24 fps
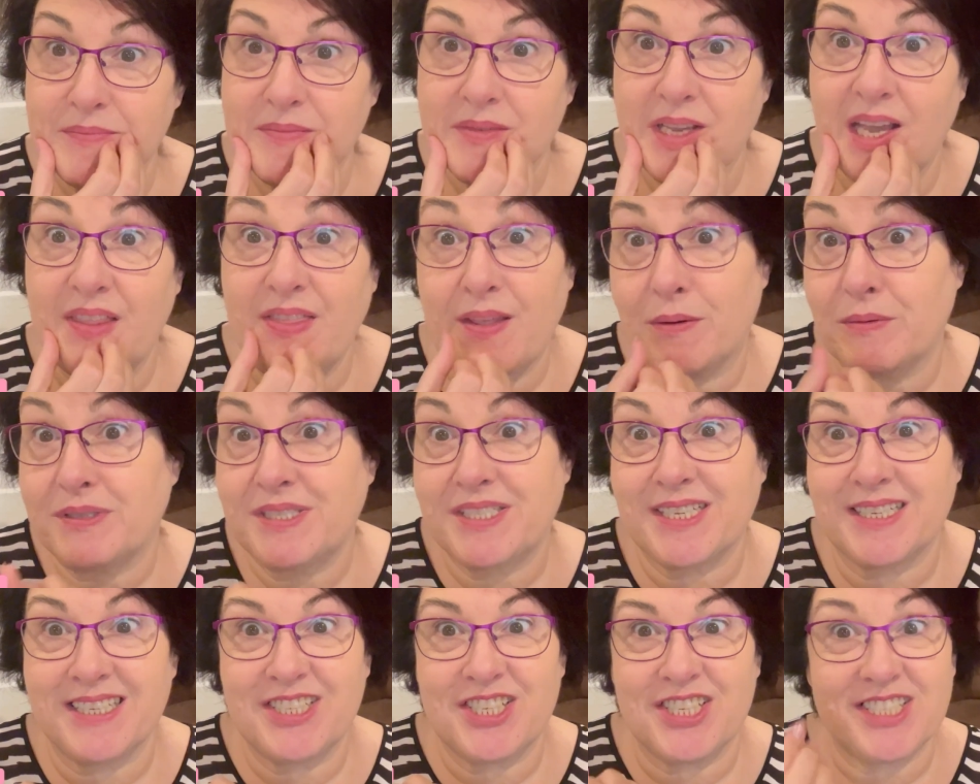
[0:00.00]
and that was
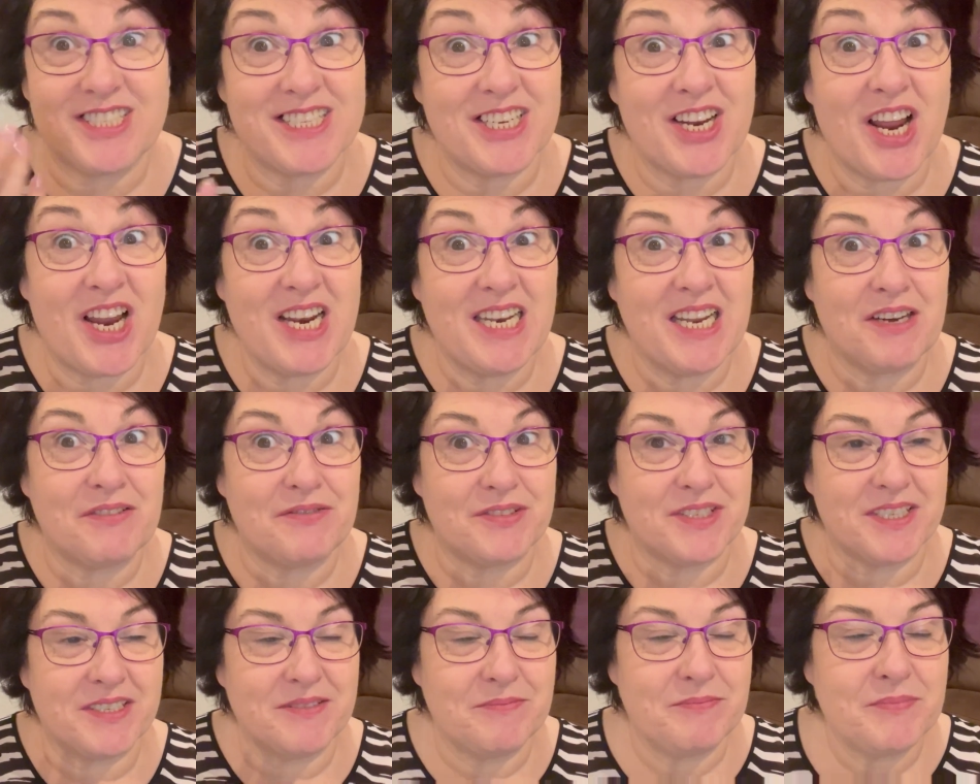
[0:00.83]
delicious, and I
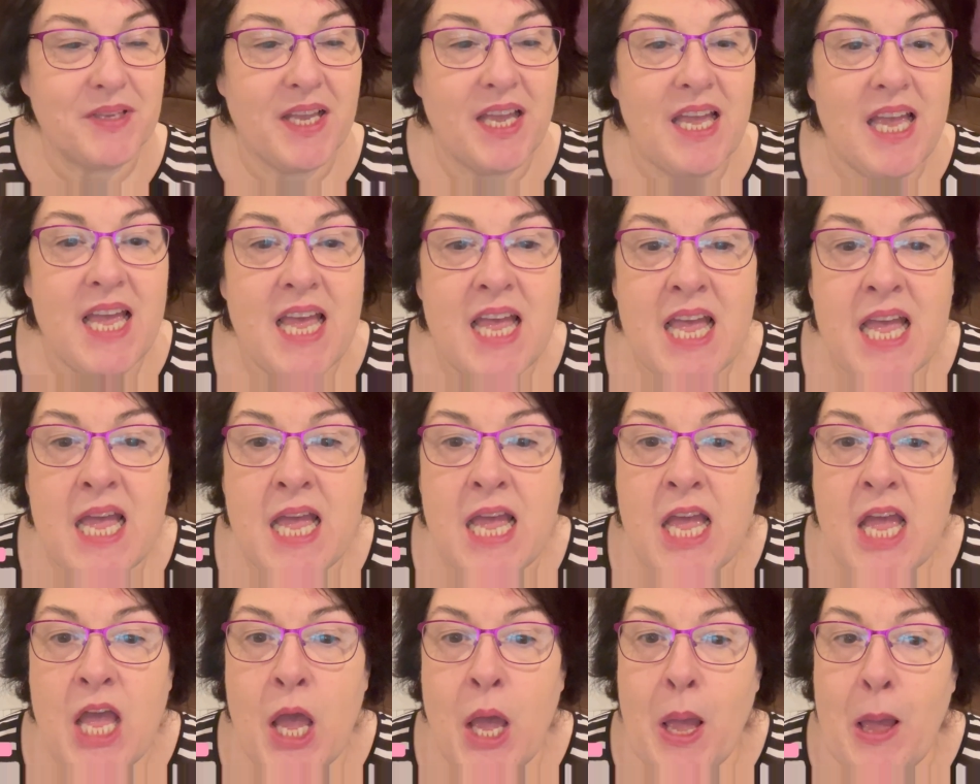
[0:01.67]
loved it.
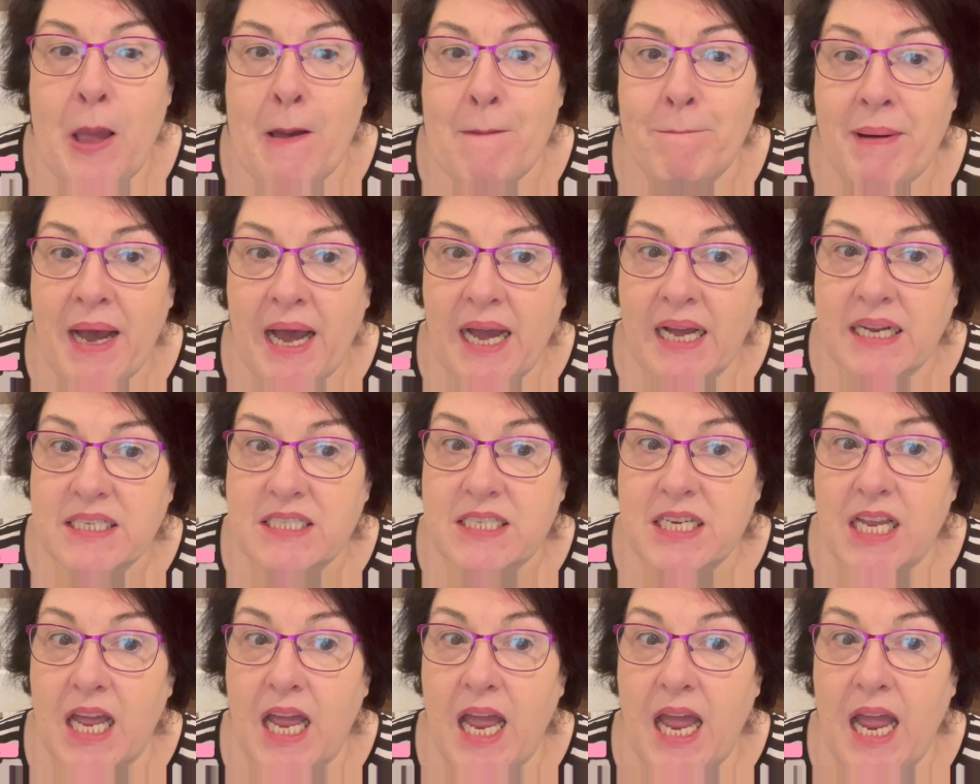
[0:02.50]

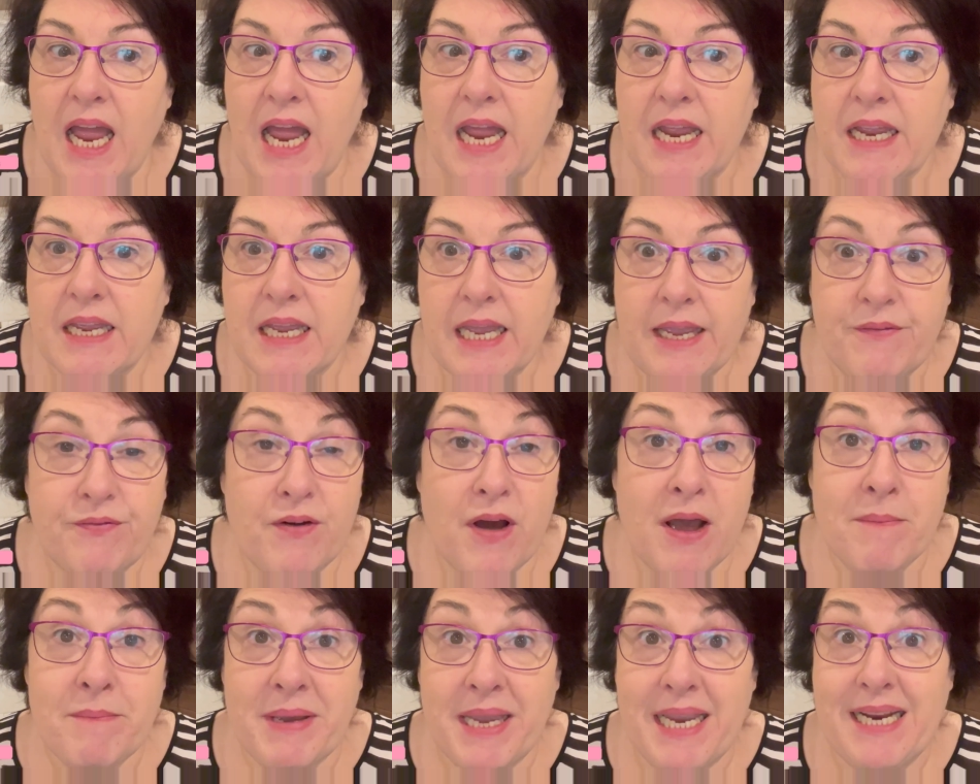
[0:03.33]
But if
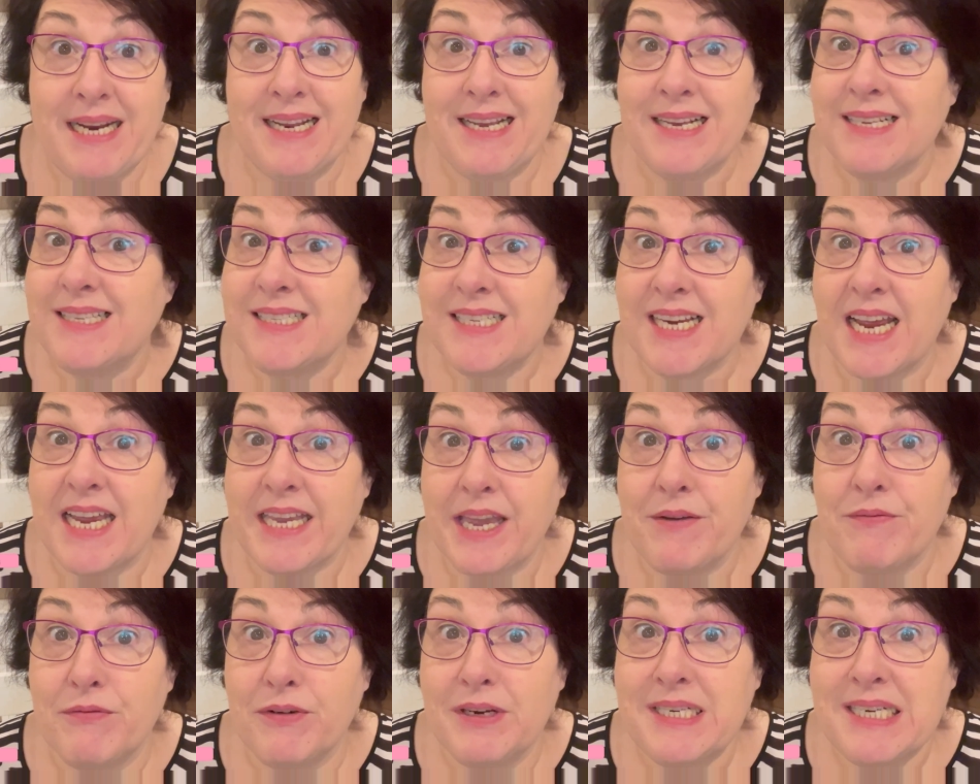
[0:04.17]
I'm eating a steak
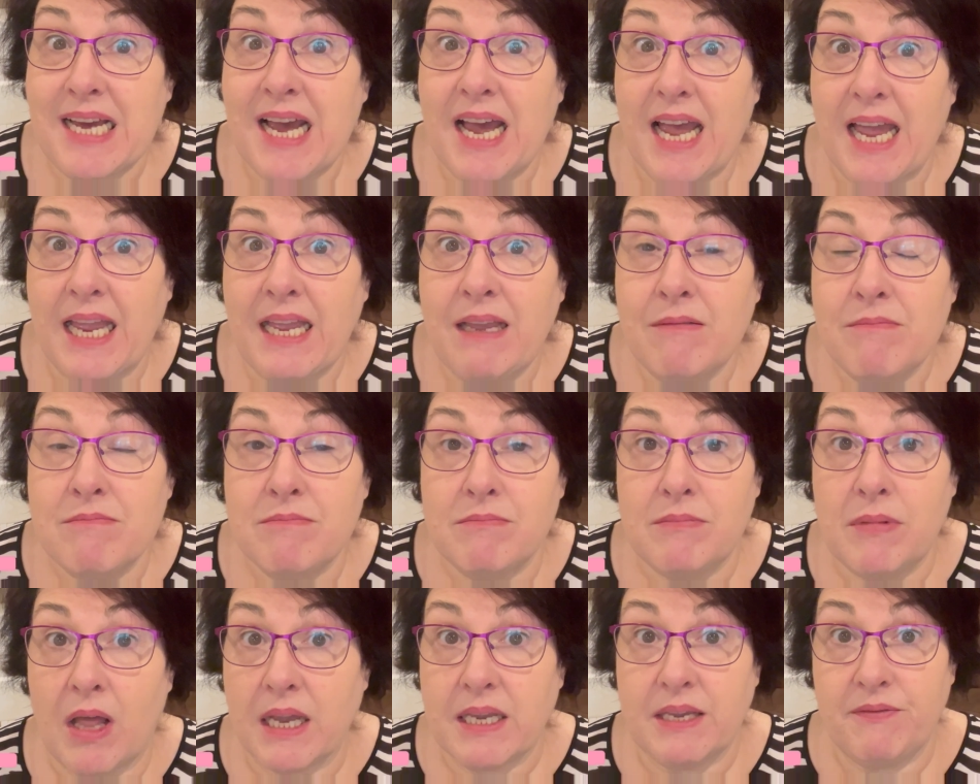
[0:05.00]
every day,
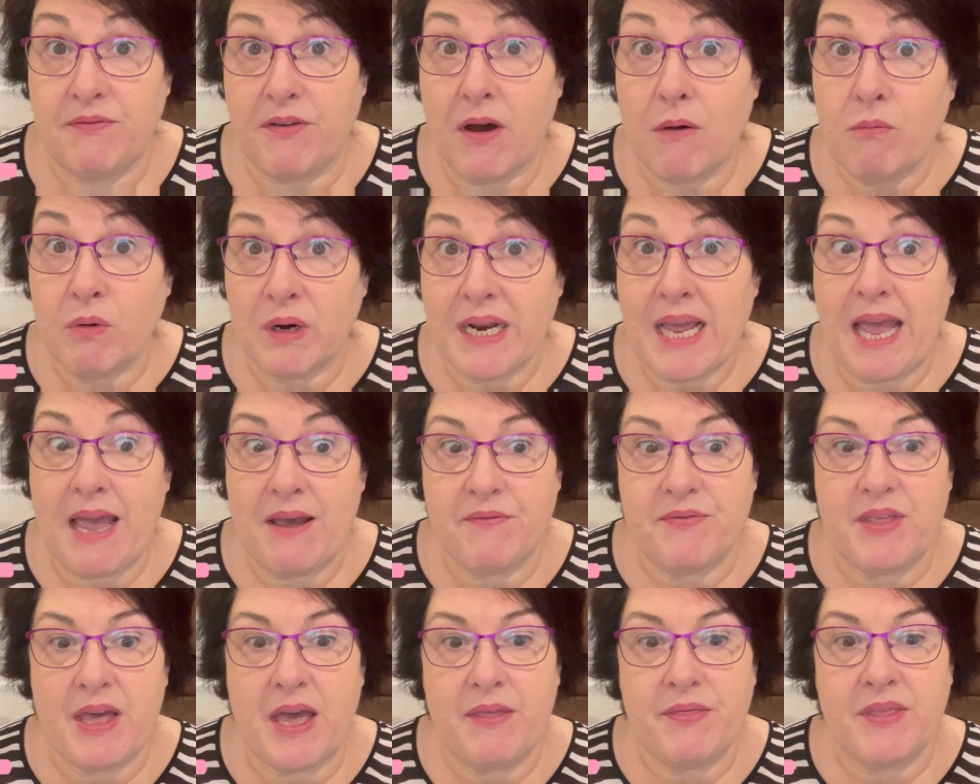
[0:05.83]
like if I want to
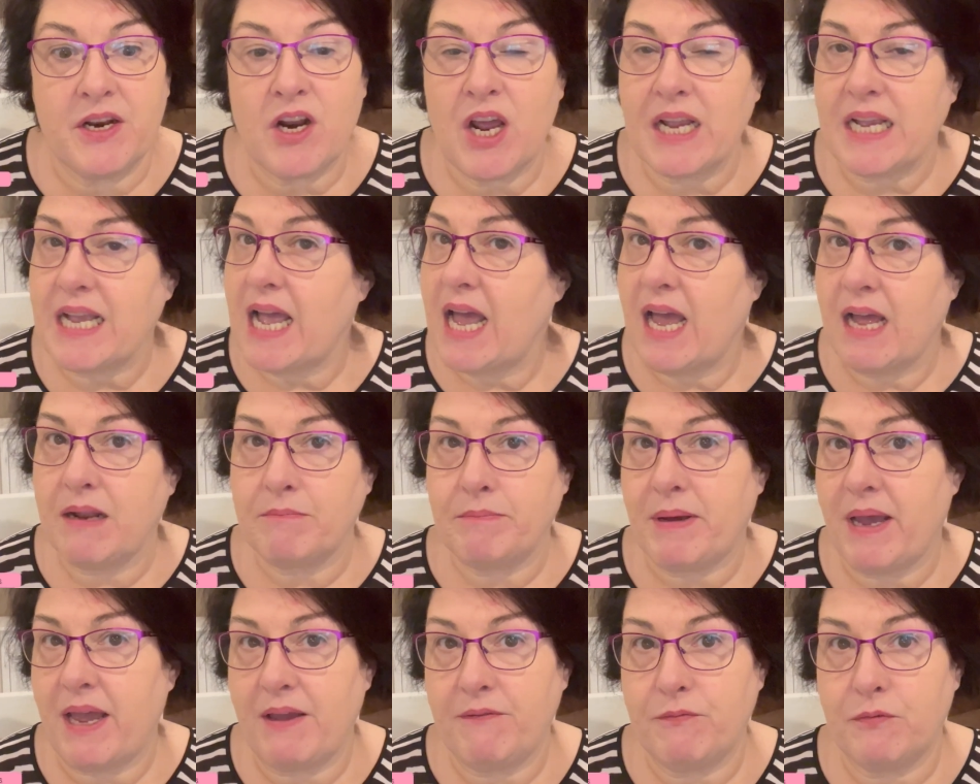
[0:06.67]
have that, then I can't
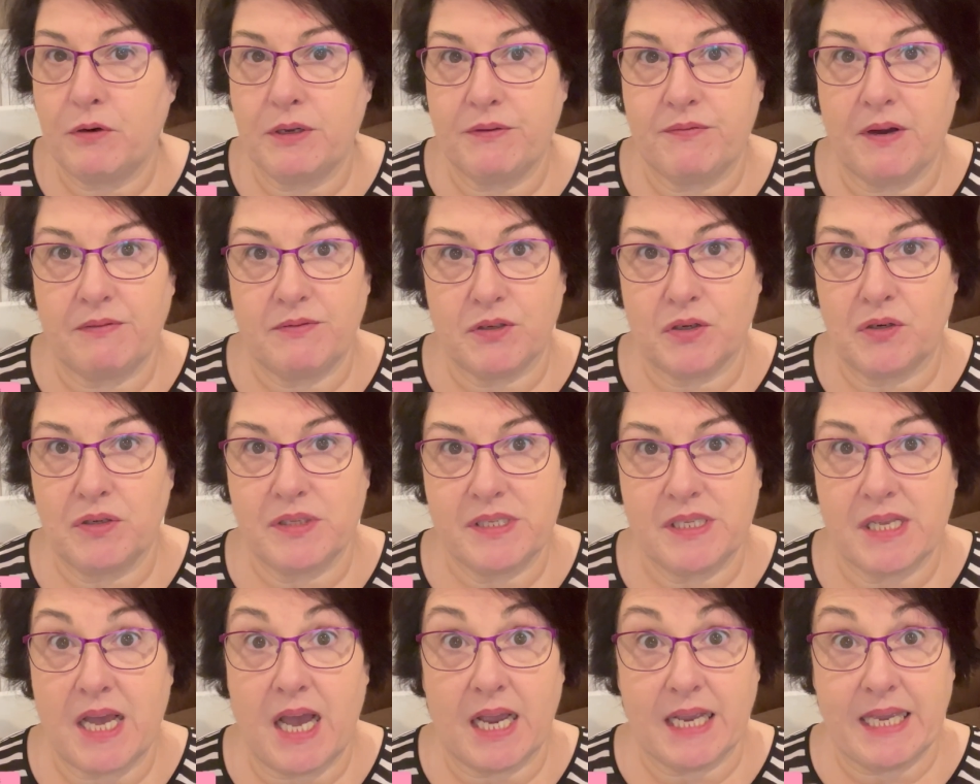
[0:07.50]
pay
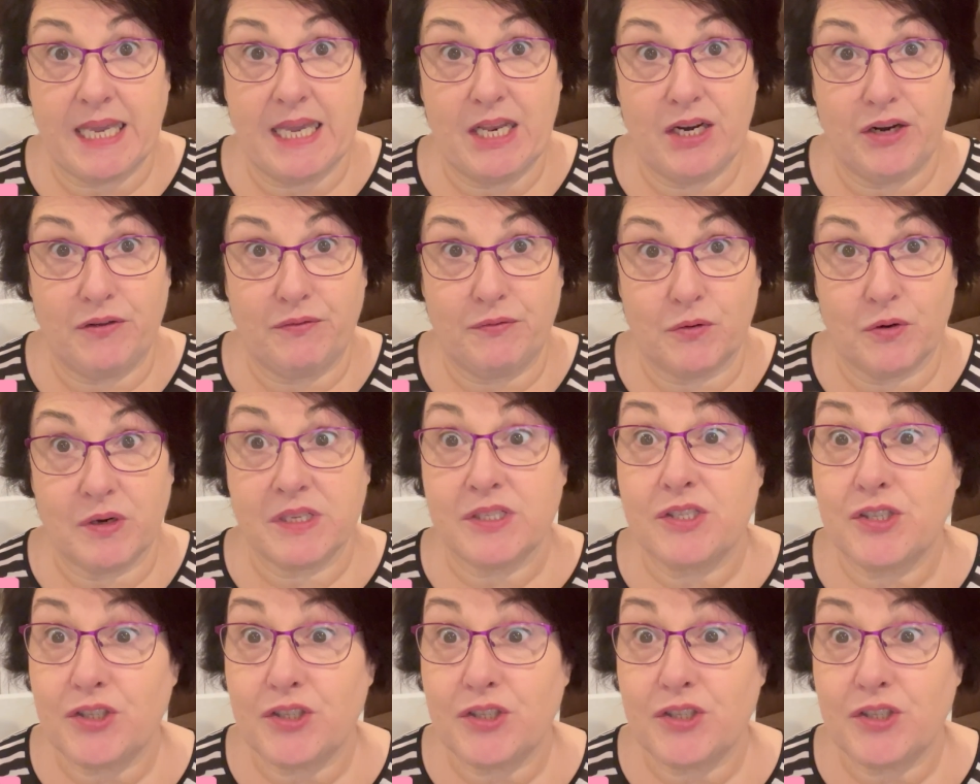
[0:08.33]
$45 a kilo for it.